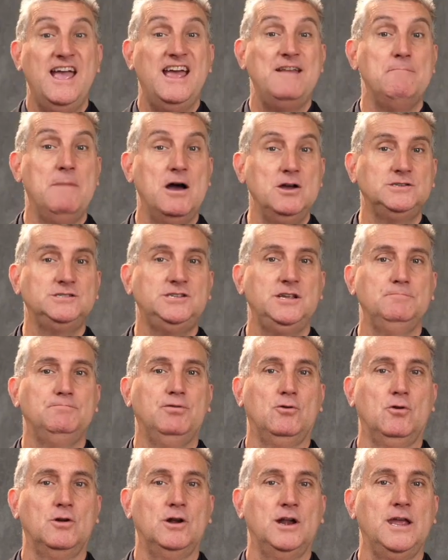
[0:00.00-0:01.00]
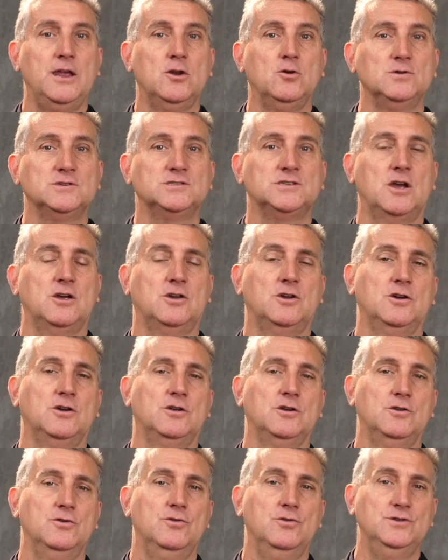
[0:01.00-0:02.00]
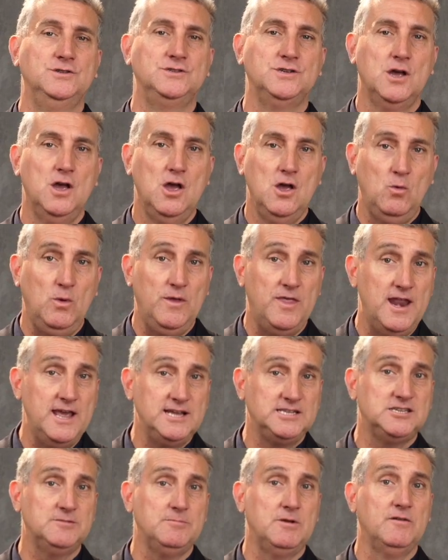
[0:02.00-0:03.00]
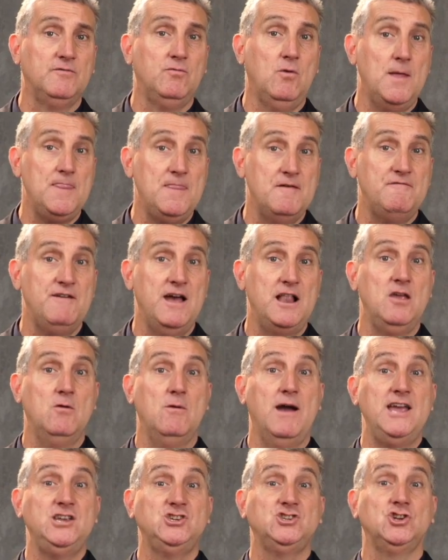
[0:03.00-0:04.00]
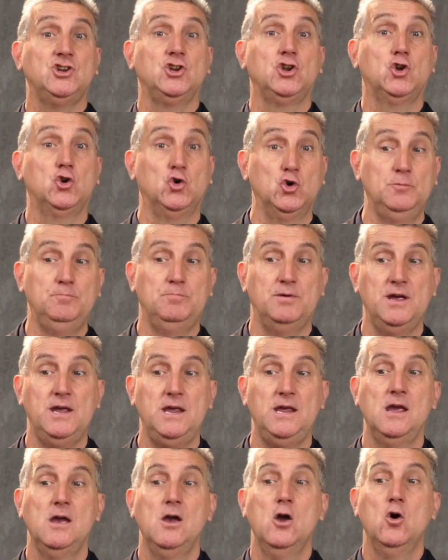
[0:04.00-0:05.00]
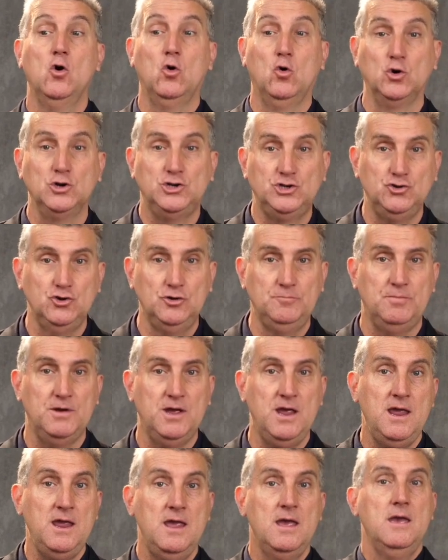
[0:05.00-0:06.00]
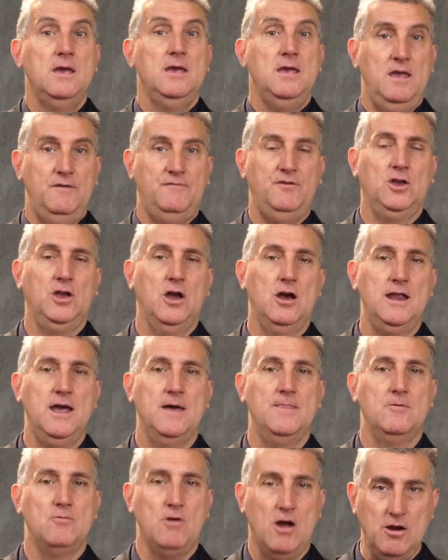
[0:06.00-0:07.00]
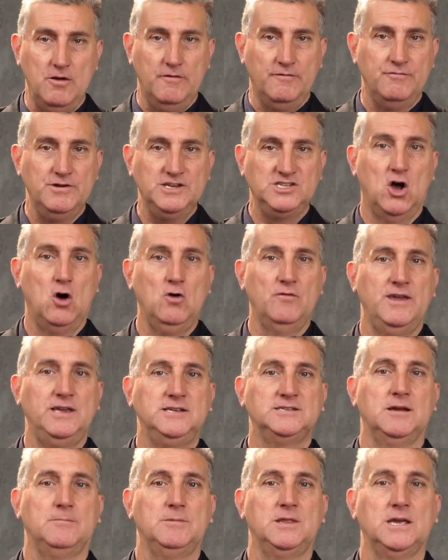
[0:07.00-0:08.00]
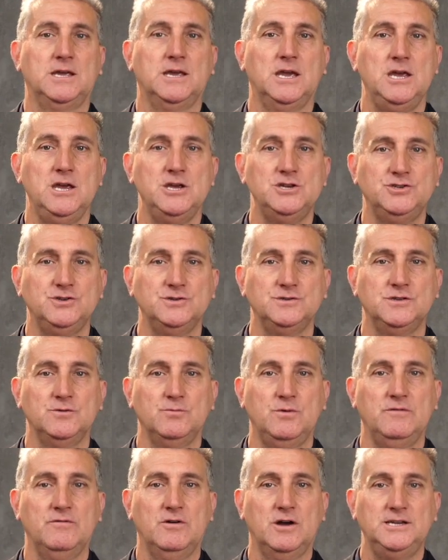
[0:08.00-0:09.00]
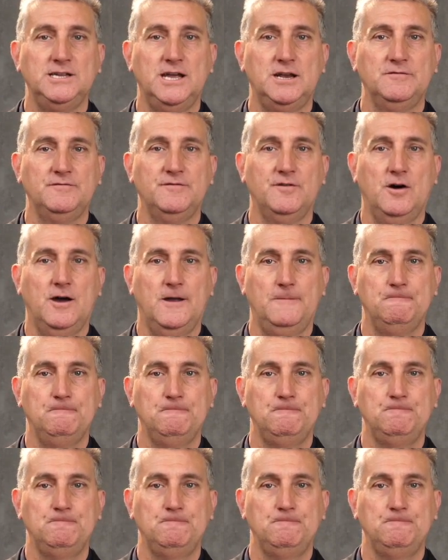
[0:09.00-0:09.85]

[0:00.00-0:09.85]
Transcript: and most importantly, it also concludes with an estimate of what the valuation could be or should be if you go down the road of resolving some of the key issues that we've identified.